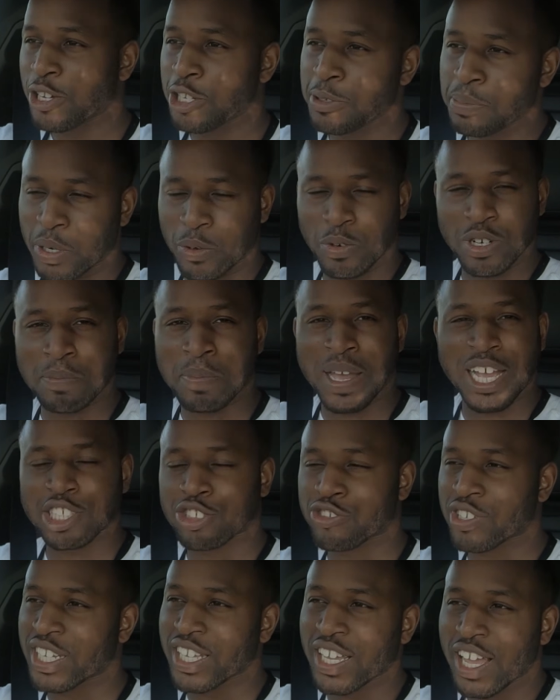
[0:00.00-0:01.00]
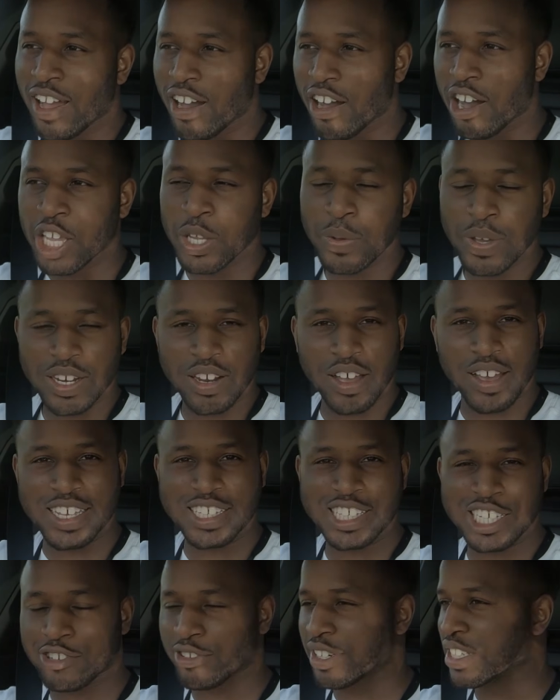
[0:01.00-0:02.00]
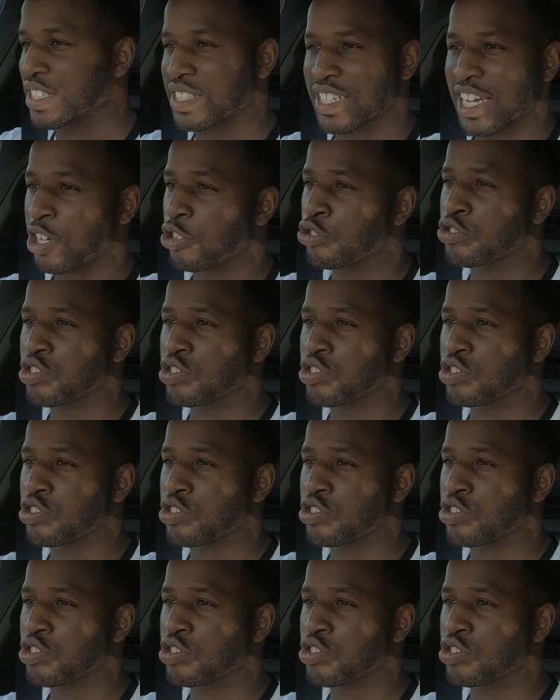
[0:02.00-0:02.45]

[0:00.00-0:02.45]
good morning battery, are you at 90 degrees yet? You